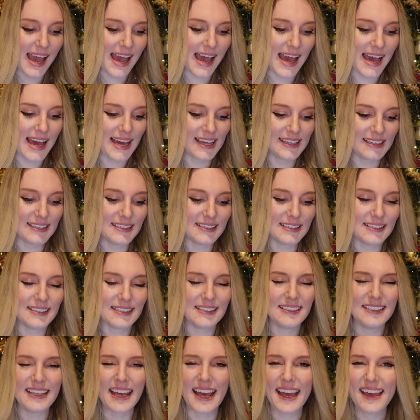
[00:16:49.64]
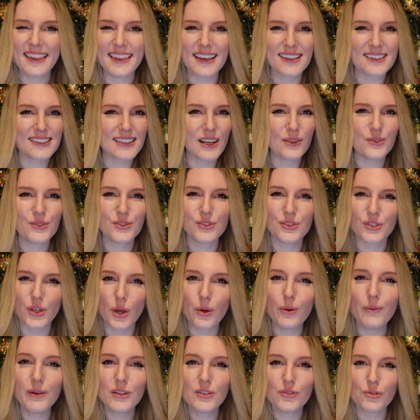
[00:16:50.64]
And yeah, that sounds
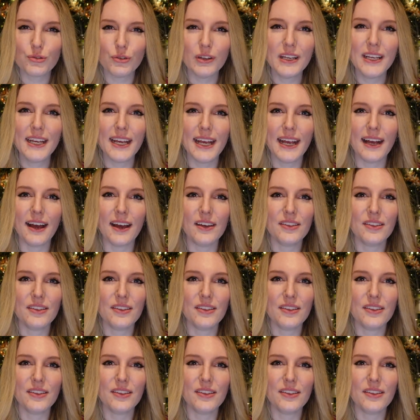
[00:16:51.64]
so intriguing.